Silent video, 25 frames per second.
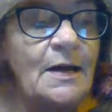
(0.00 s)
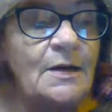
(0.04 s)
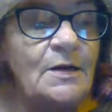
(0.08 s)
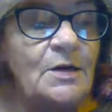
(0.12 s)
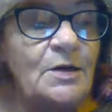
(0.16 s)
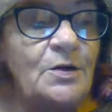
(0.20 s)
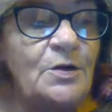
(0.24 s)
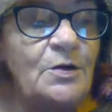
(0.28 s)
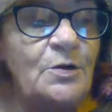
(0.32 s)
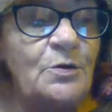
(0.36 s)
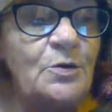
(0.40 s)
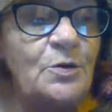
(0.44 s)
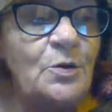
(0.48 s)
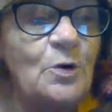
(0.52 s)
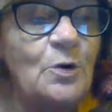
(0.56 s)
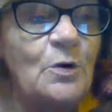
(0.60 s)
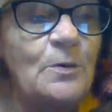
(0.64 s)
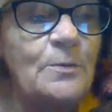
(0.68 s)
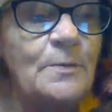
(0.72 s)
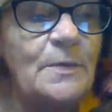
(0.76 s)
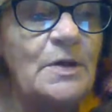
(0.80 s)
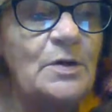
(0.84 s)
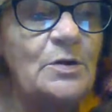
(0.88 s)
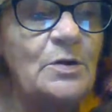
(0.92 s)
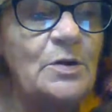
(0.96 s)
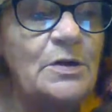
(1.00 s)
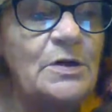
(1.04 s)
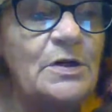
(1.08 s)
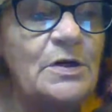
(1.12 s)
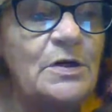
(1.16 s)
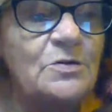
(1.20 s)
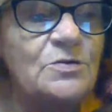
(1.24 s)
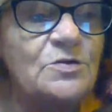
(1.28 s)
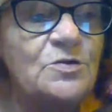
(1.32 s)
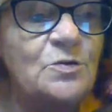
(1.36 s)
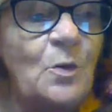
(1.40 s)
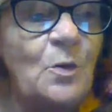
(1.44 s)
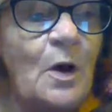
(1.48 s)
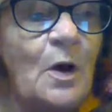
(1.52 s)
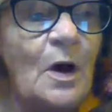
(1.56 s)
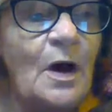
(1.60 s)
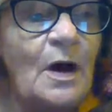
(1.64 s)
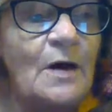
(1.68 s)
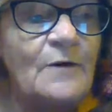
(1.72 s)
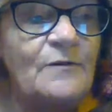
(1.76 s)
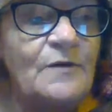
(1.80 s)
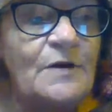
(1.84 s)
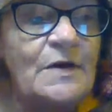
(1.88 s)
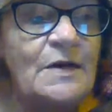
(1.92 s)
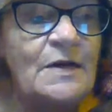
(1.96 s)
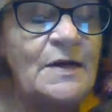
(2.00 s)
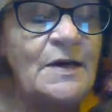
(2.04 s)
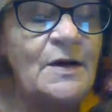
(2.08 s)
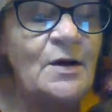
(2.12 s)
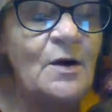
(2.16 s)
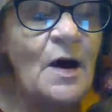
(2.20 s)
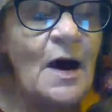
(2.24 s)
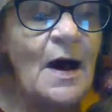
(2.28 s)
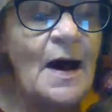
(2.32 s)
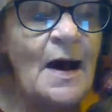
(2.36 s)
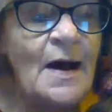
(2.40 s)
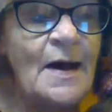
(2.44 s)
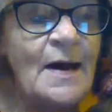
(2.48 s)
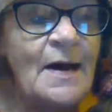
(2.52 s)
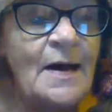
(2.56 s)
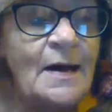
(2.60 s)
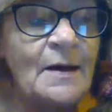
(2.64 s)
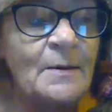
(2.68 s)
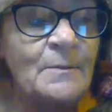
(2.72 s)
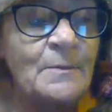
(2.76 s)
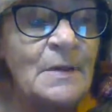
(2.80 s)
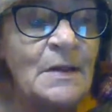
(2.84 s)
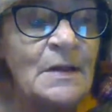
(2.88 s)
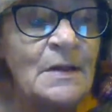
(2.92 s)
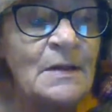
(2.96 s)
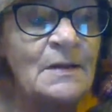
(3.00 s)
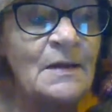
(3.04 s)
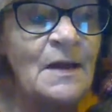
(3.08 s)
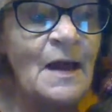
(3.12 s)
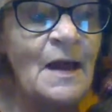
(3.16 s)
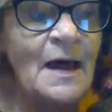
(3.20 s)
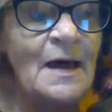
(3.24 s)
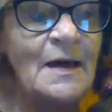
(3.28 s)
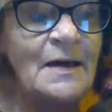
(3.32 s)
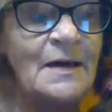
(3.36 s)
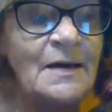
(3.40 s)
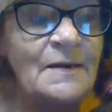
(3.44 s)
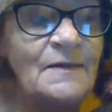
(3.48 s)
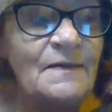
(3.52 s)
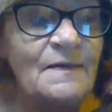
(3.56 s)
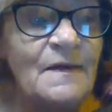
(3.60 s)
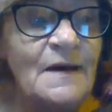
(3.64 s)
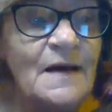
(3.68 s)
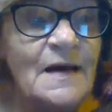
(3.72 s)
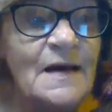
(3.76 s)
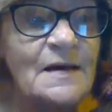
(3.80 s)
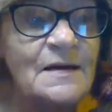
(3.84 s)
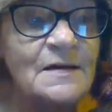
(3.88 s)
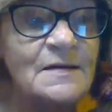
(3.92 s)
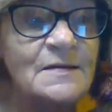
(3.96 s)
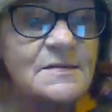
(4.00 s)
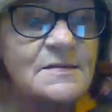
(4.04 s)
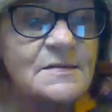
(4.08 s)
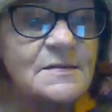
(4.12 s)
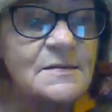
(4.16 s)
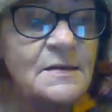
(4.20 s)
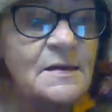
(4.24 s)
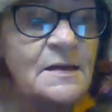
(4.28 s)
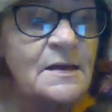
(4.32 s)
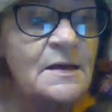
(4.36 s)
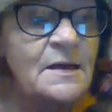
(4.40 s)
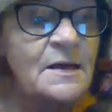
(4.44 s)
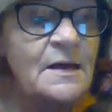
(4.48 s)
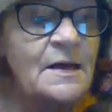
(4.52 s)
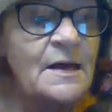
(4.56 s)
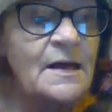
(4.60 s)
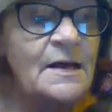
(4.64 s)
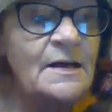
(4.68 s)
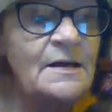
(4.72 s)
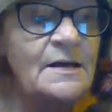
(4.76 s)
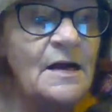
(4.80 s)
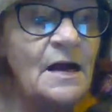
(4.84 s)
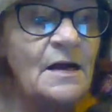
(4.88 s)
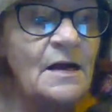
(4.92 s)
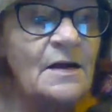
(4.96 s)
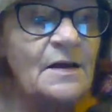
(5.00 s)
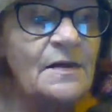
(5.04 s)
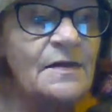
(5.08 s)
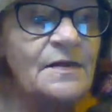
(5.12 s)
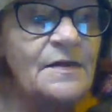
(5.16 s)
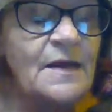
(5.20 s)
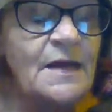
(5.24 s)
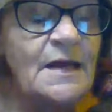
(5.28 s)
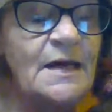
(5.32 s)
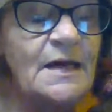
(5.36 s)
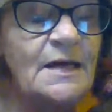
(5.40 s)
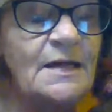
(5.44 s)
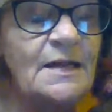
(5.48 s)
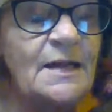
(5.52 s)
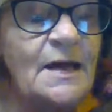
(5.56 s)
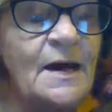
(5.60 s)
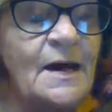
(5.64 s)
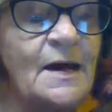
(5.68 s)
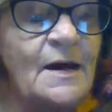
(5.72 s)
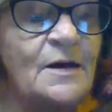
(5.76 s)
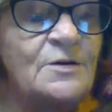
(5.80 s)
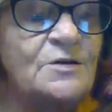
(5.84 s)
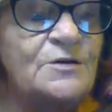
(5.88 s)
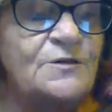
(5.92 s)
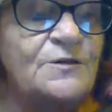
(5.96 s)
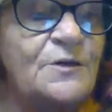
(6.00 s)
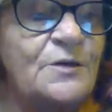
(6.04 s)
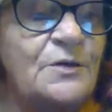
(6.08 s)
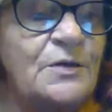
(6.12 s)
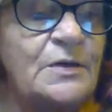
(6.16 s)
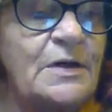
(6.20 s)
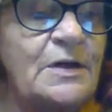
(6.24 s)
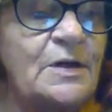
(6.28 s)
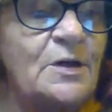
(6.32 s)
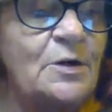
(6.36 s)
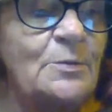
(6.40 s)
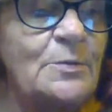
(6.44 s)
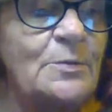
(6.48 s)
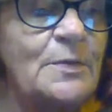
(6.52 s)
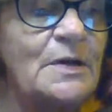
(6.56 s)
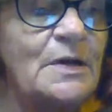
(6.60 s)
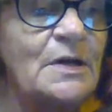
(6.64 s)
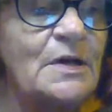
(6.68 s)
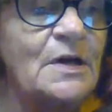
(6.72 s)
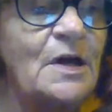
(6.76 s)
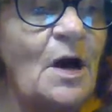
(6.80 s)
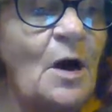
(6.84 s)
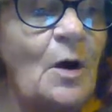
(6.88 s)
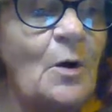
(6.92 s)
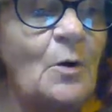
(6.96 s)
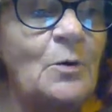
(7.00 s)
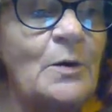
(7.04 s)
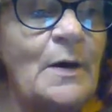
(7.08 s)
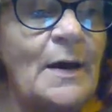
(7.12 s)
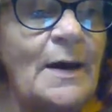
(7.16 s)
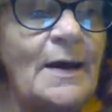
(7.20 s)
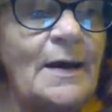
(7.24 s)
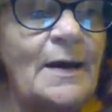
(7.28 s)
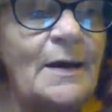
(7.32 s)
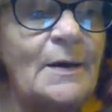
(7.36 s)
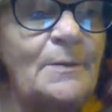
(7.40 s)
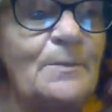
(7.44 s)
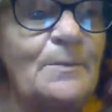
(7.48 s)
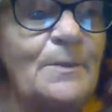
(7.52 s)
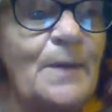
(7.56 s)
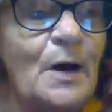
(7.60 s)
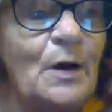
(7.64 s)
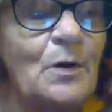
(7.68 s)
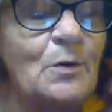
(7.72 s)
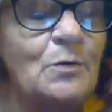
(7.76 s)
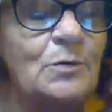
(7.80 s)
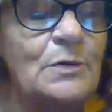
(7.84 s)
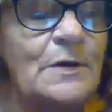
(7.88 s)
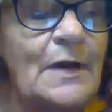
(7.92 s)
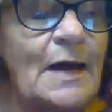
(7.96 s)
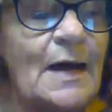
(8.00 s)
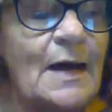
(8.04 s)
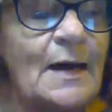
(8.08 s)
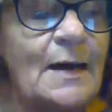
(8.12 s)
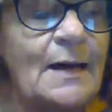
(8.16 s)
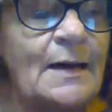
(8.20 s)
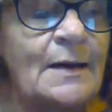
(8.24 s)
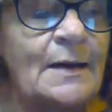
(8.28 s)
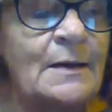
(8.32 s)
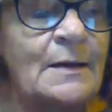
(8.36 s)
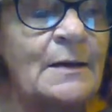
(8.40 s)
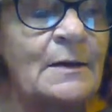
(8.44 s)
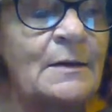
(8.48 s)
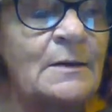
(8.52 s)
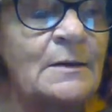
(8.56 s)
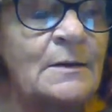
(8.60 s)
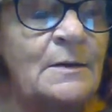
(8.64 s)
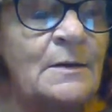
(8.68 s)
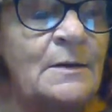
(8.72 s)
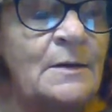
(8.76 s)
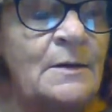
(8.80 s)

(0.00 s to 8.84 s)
and a New York millionaire's wife, and here I am, like this, and not a thing in the house for dinner but a cold ham bone, Diana.